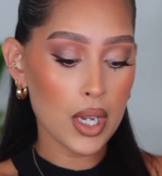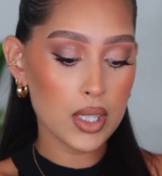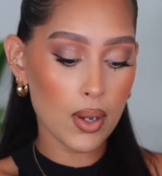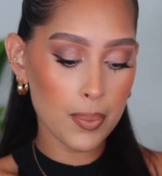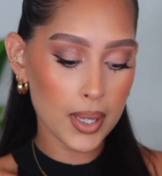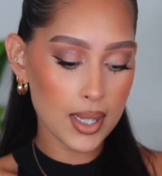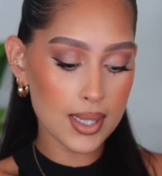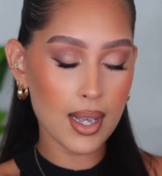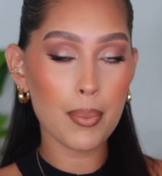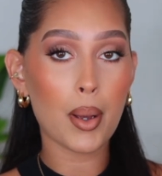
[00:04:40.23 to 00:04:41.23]
So I picked
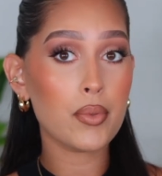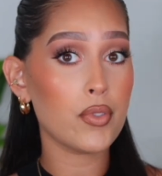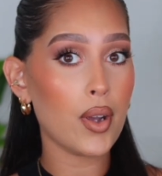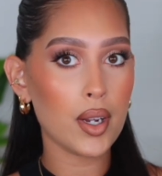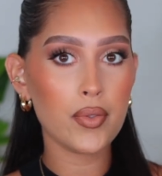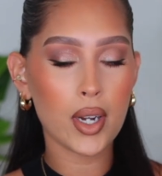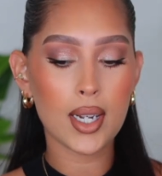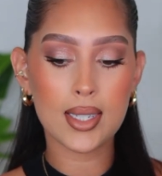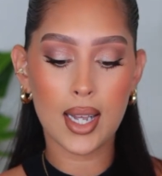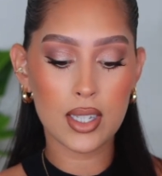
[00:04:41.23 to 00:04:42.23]
this up. I'm very, very
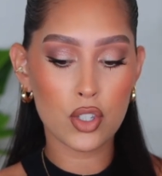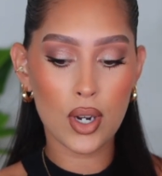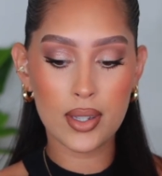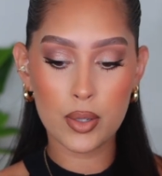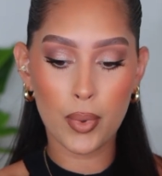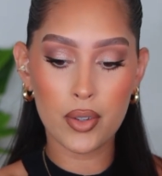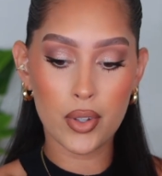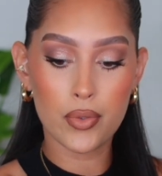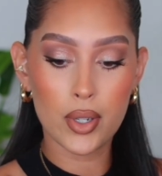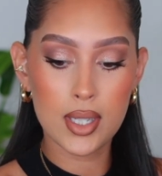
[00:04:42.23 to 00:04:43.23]
excited to try this brand
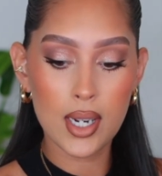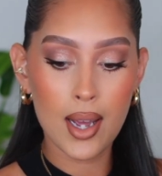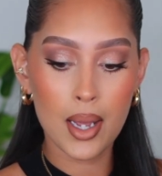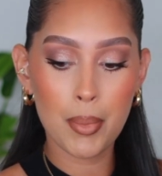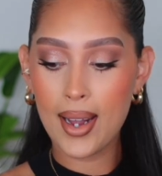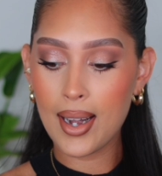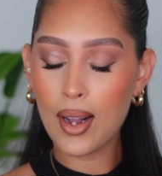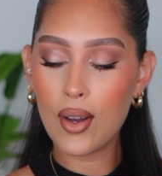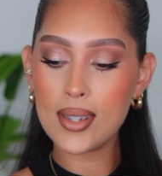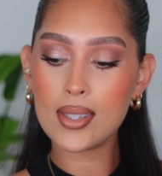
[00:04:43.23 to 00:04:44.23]
for the first time. And
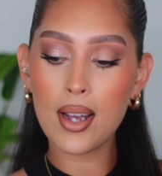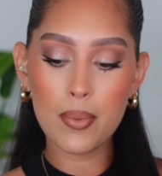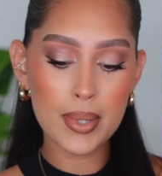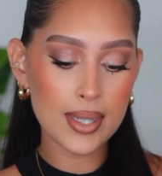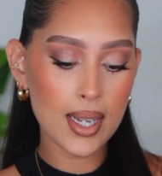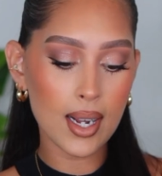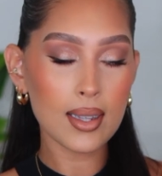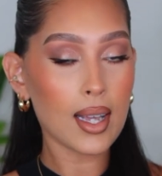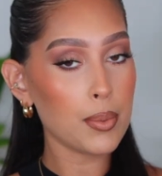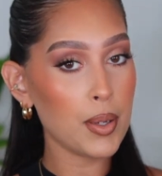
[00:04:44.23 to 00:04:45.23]
I also have been seeing
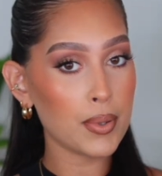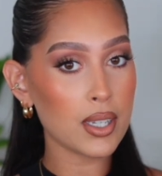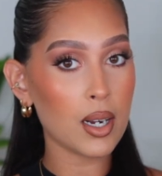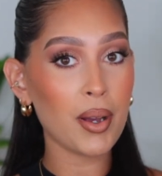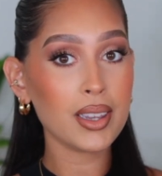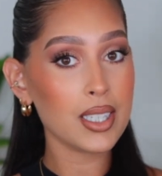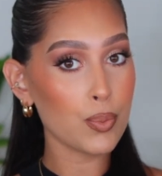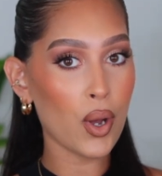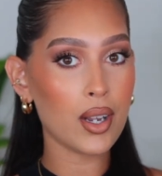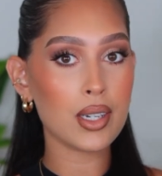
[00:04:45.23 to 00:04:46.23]
a lot of people talk about this
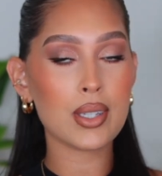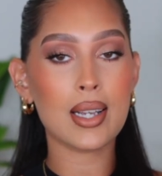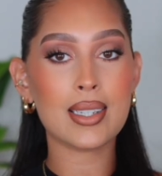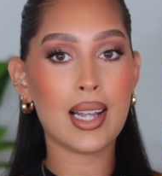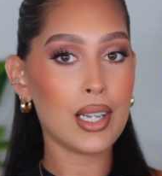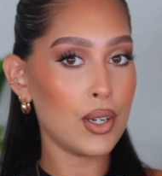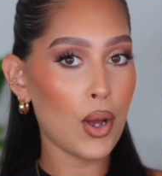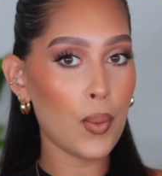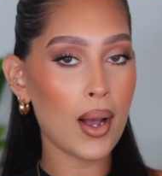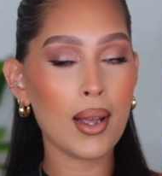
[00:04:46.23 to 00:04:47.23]
product, so I decided, you
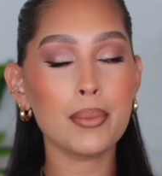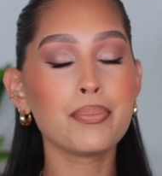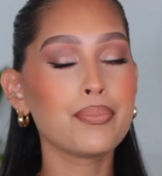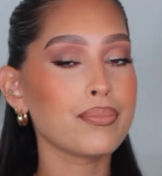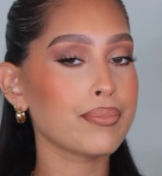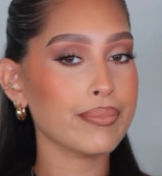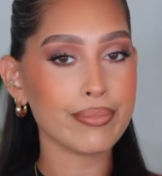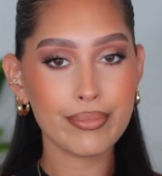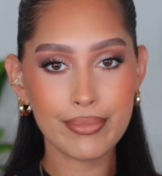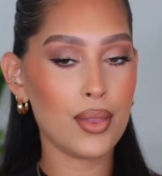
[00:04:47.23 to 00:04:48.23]
know what?
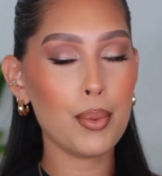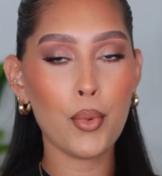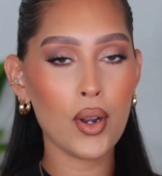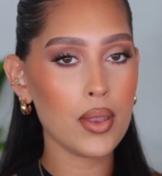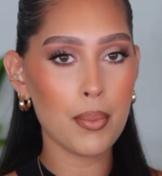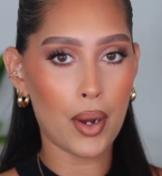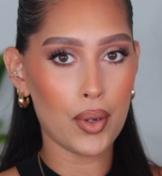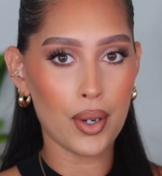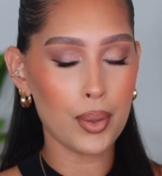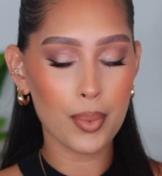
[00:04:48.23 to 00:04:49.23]
the more the
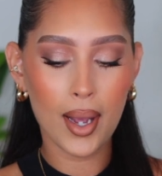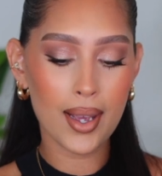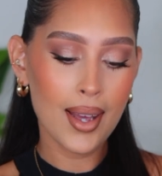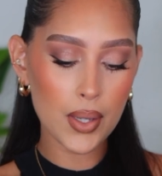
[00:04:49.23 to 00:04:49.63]
merrier, right?